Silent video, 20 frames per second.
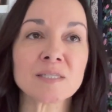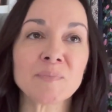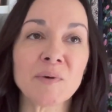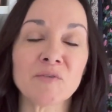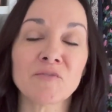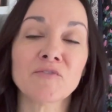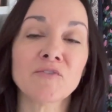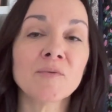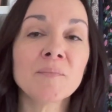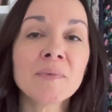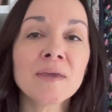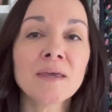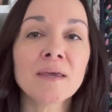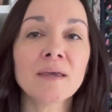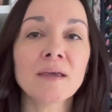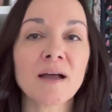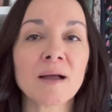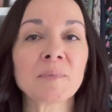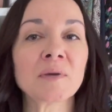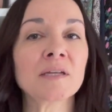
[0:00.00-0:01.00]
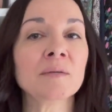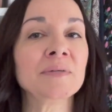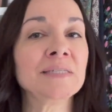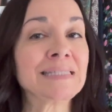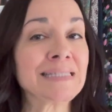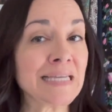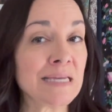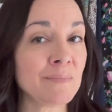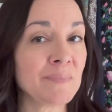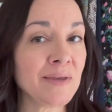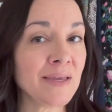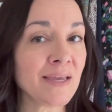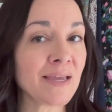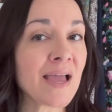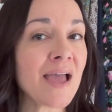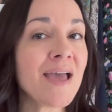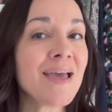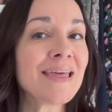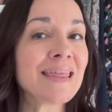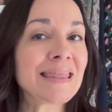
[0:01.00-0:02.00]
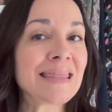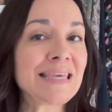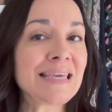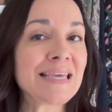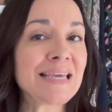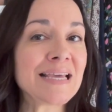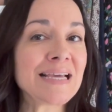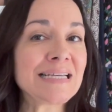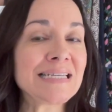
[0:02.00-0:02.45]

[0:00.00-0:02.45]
But for me, I'm gonna be skipping the